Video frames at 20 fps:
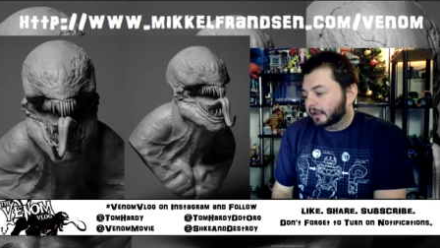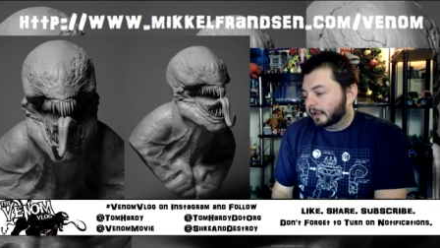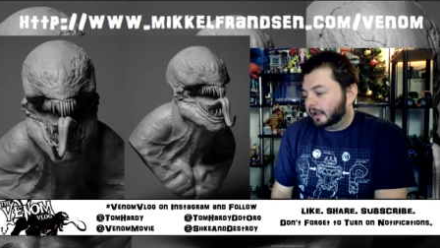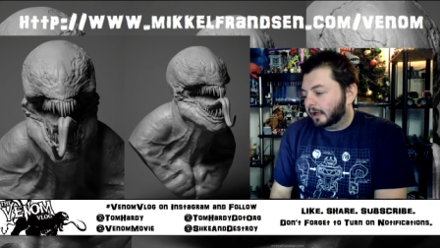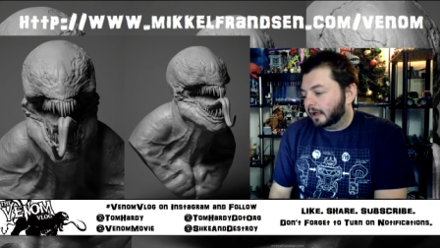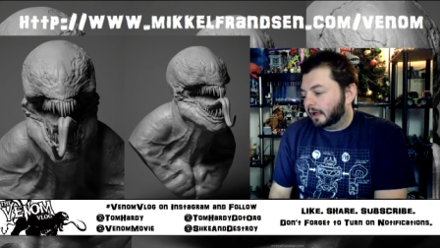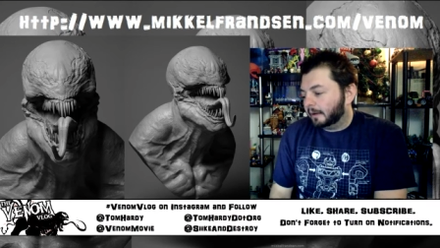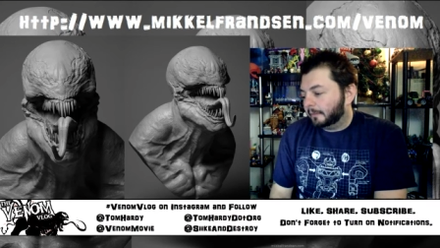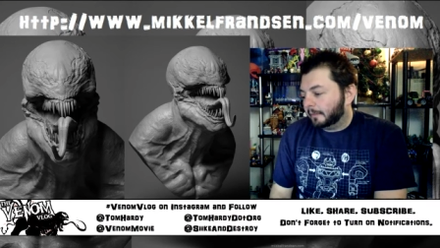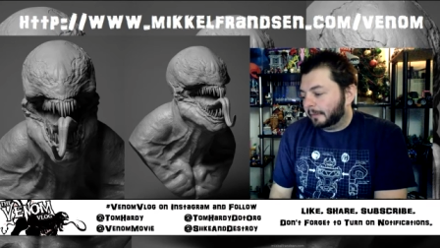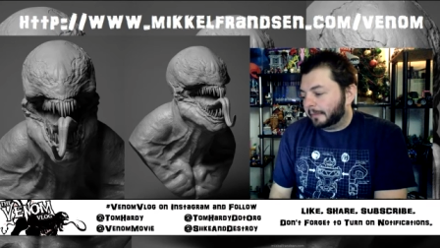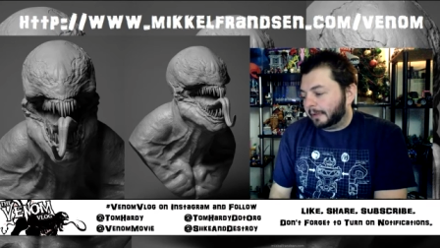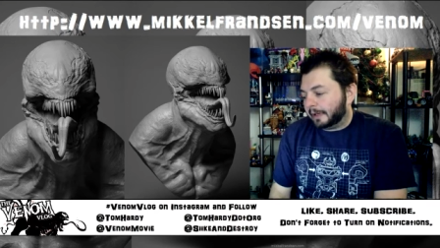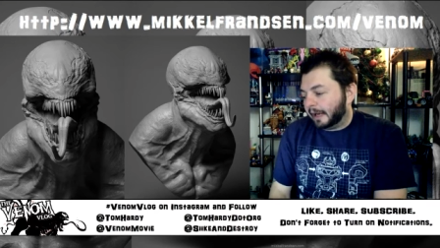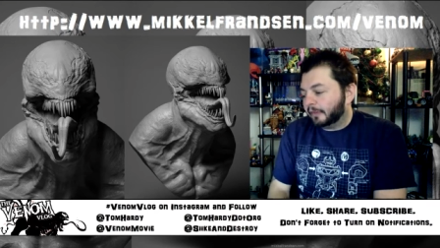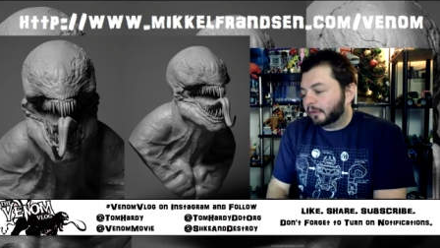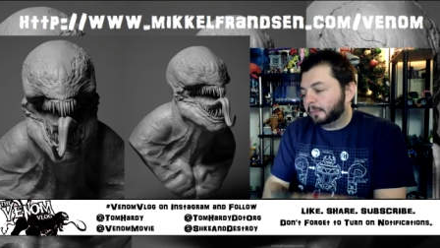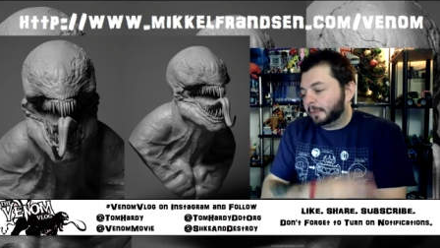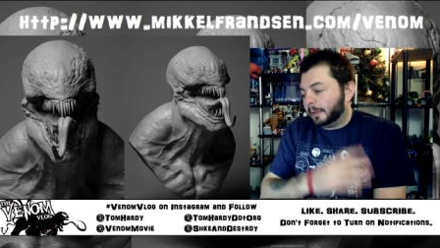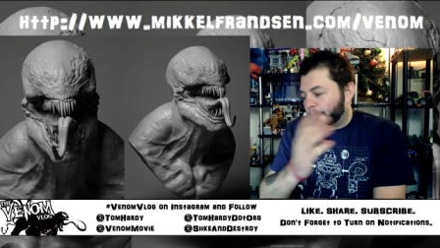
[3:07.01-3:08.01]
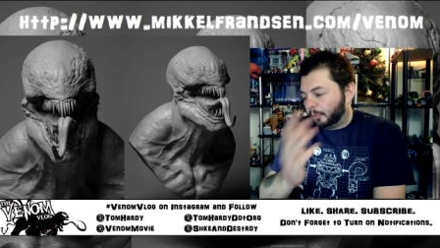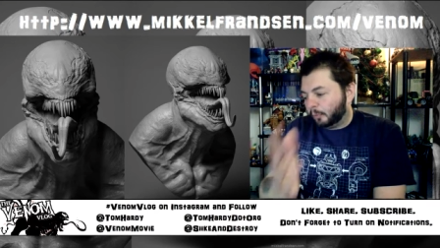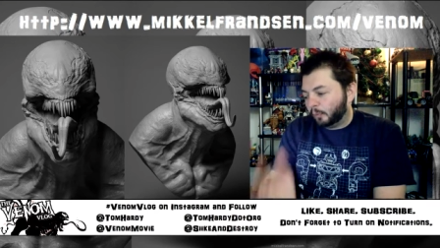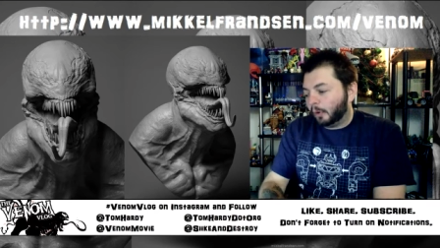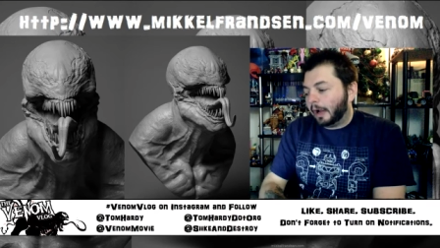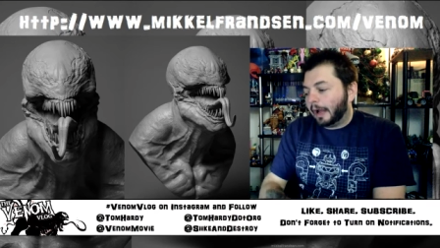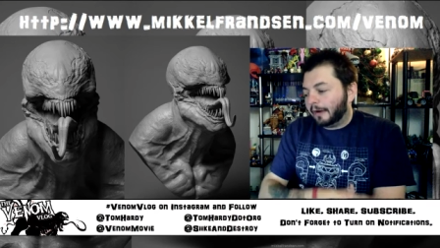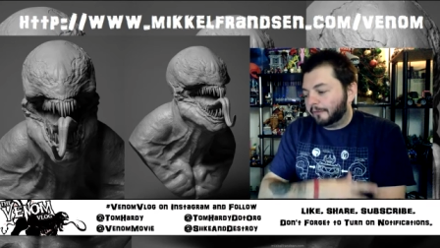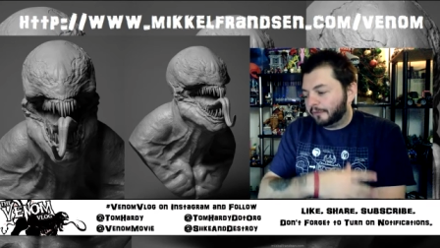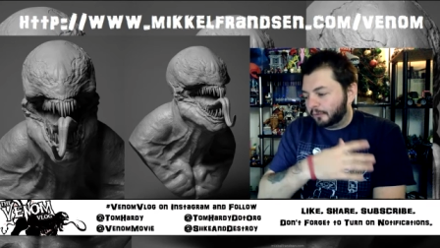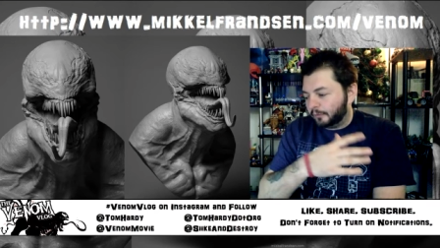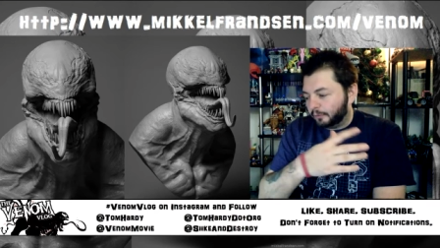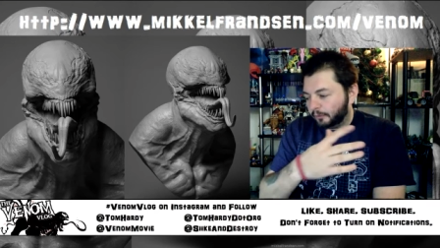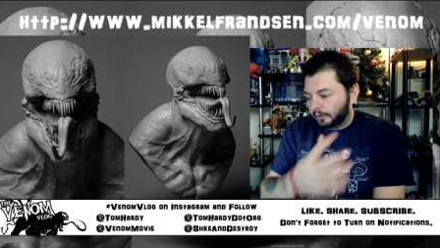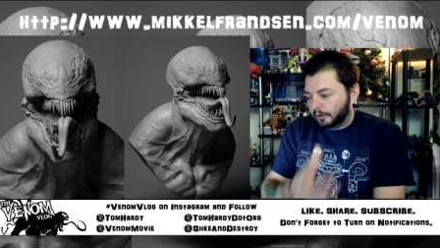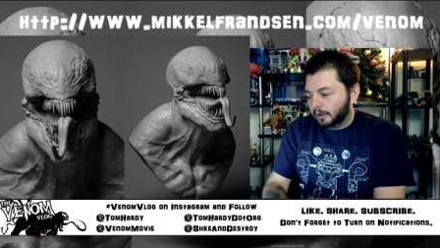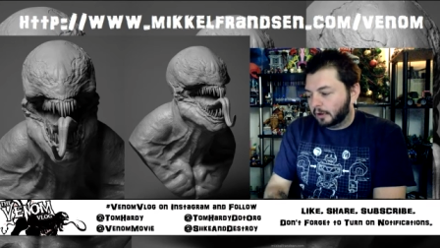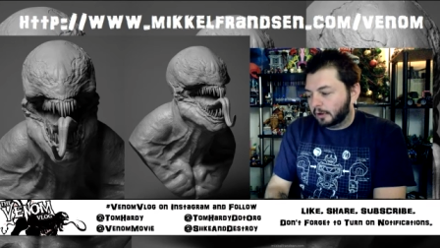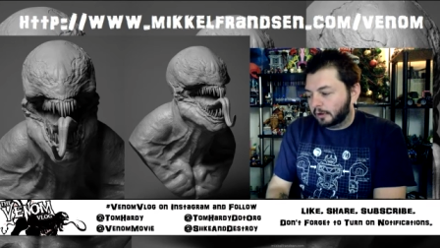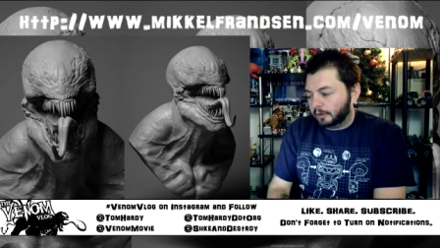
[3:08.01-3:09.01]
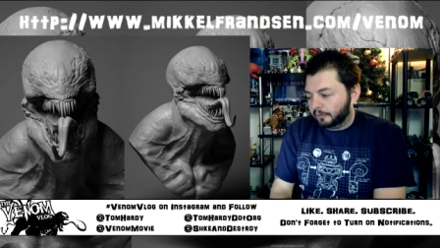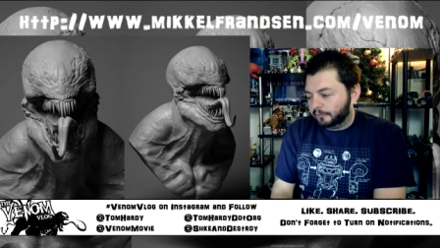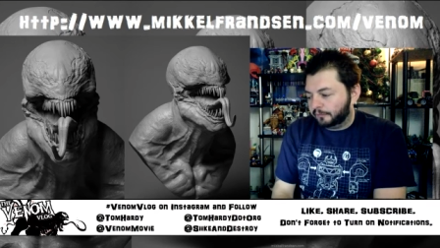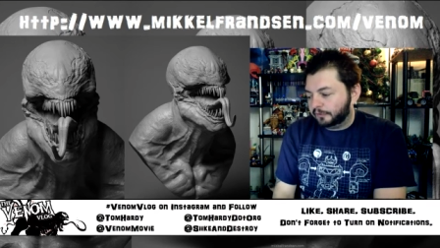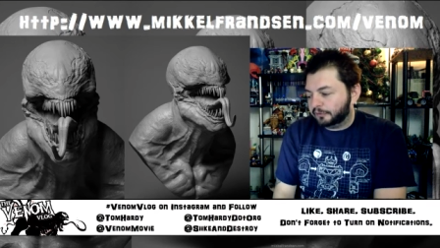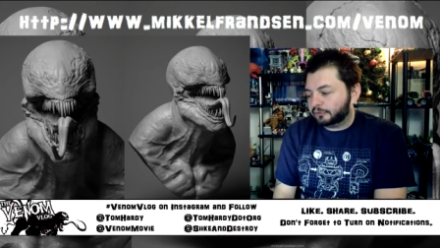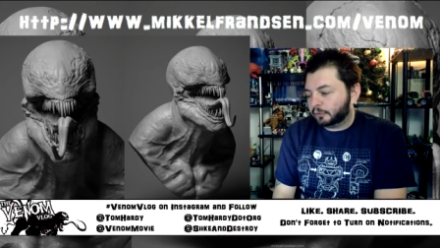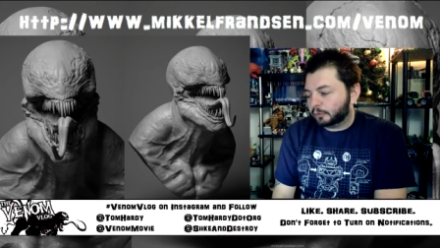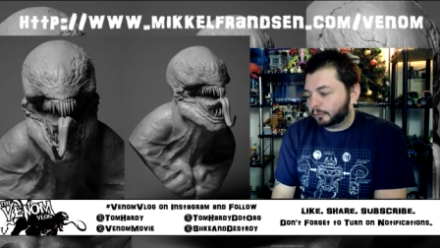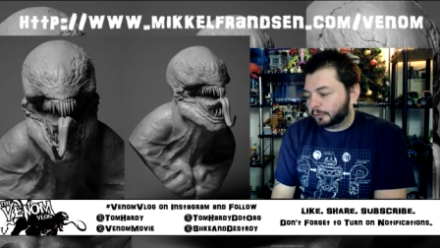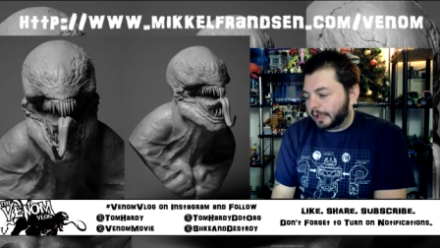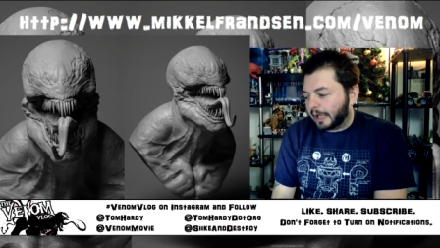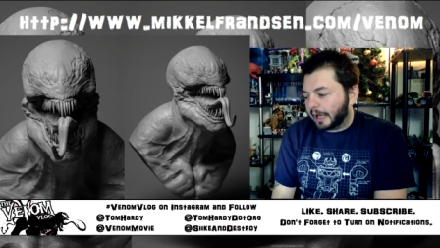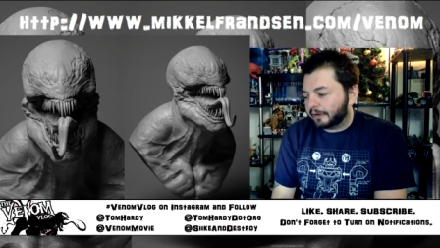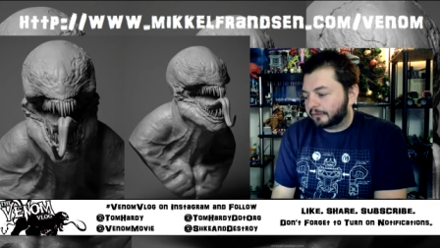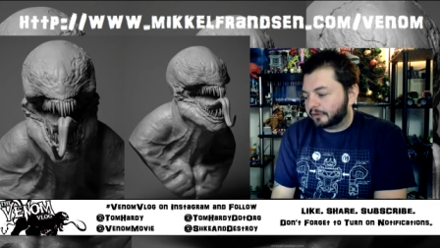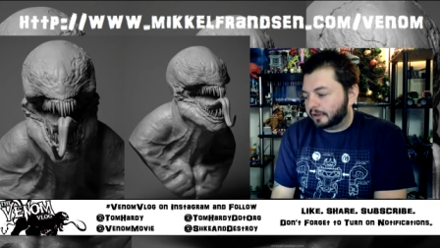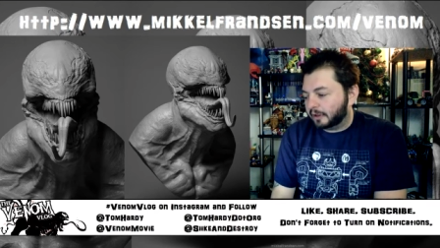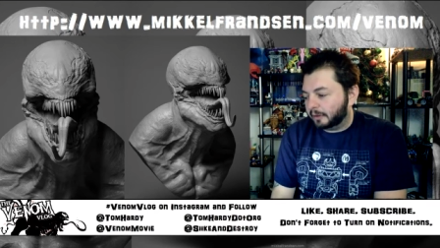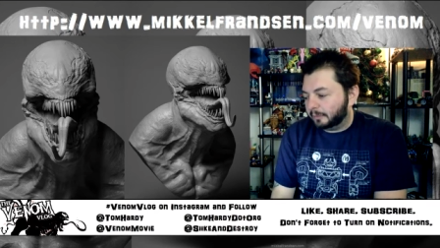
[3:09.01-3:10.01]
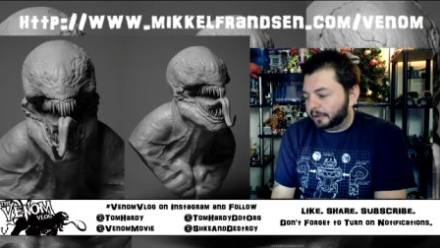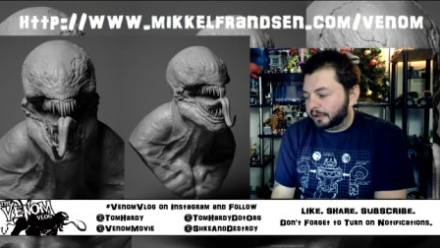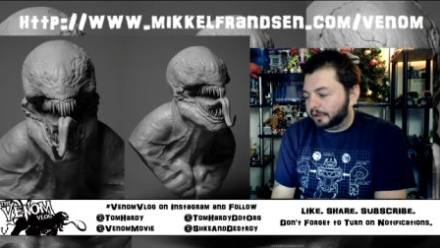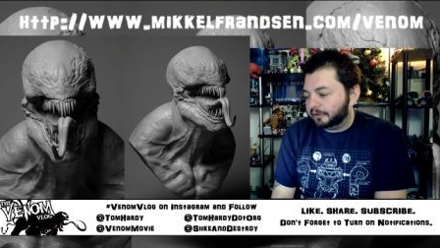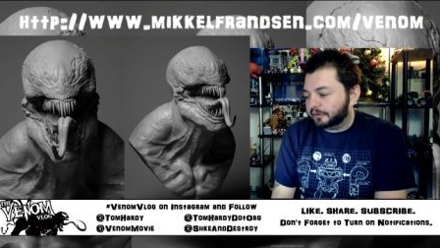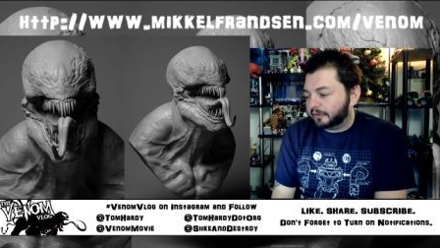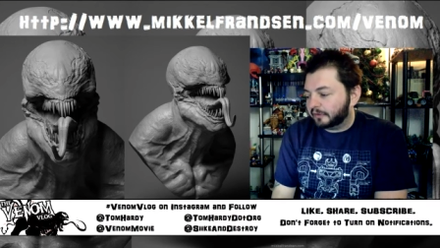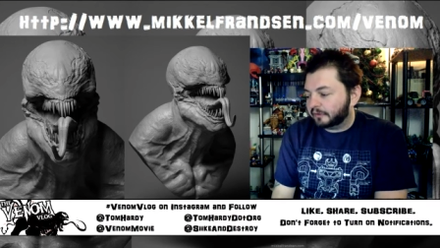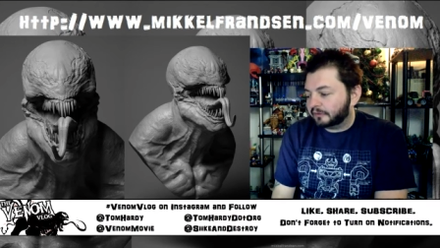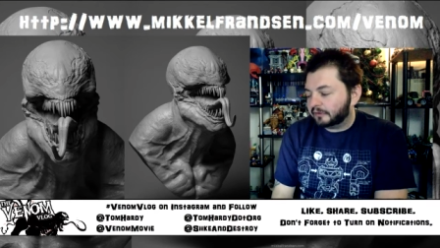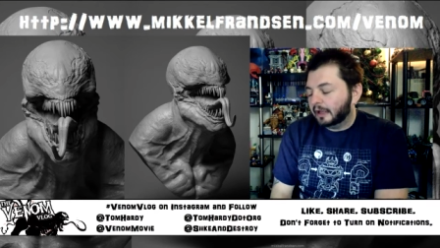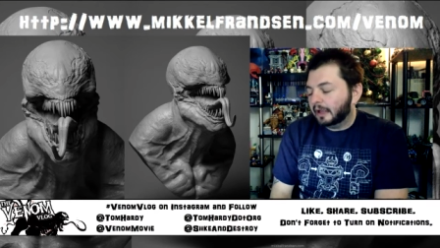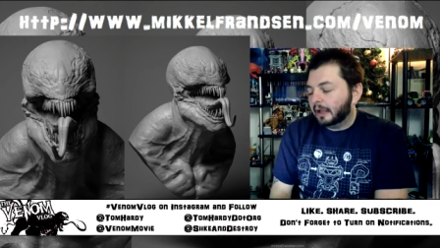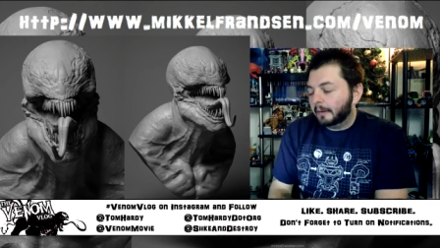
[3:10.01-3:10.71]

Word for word: Um, I mean, other people will have a, a visceral reaction, opinion to this.